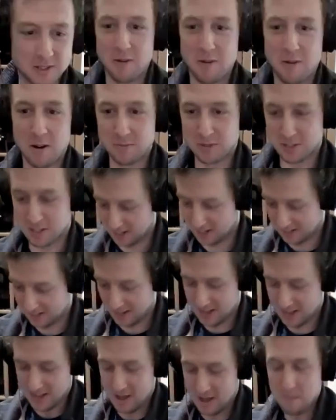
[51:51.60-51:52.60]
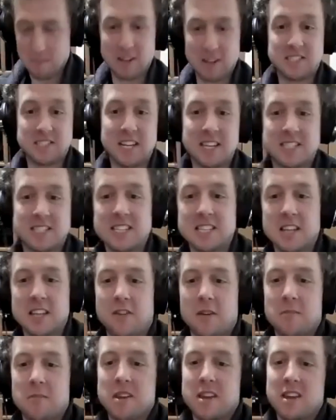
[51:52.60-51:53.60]
clicked it. But it's easy
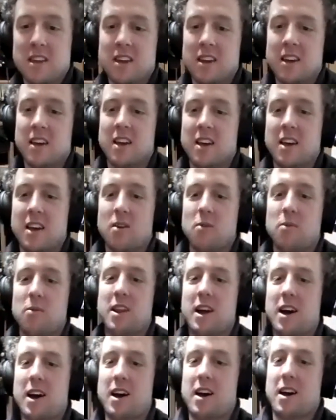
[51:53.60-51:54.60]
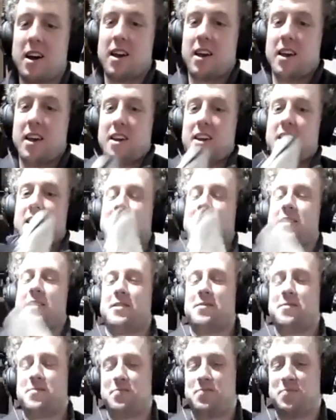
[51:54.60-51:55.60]
for me when I
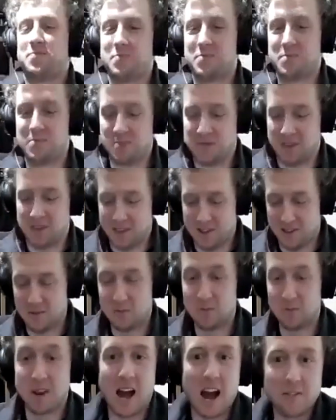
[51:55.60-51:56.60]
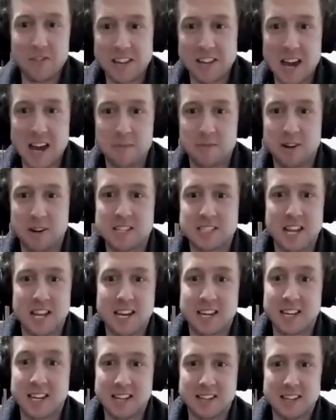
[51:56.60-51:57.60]
have the camera because I
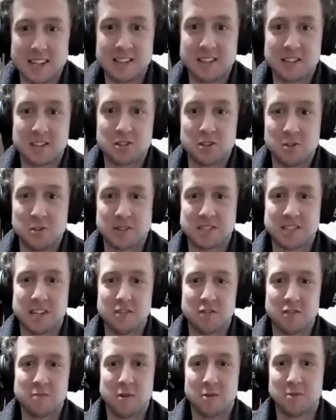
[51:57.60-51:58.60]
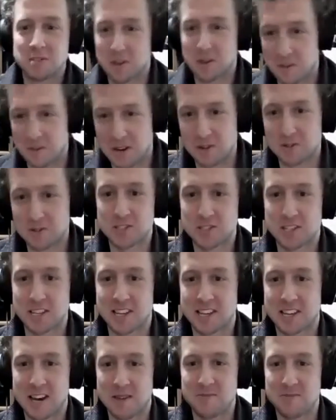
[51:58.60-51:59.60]
can edit it to suit myself. But when someone else has got the
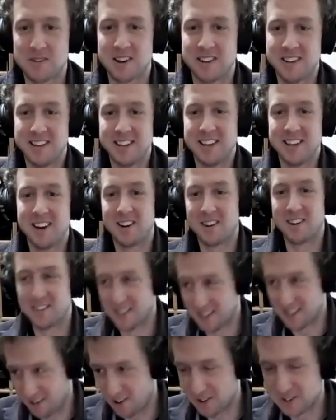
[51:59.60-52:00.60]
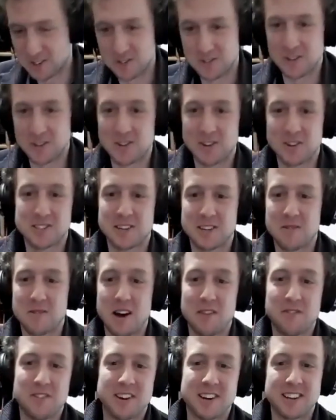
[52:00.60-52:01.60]
camera or the audio recording or
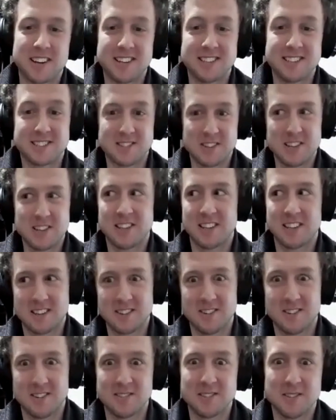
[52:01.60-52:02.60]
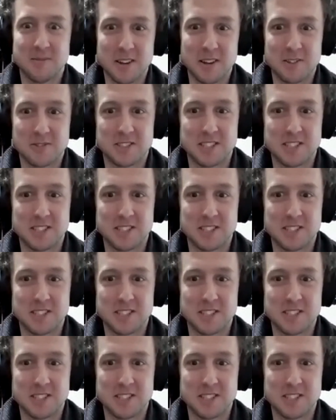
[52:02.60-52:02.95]
whatever, it's quite like, oh, you better not say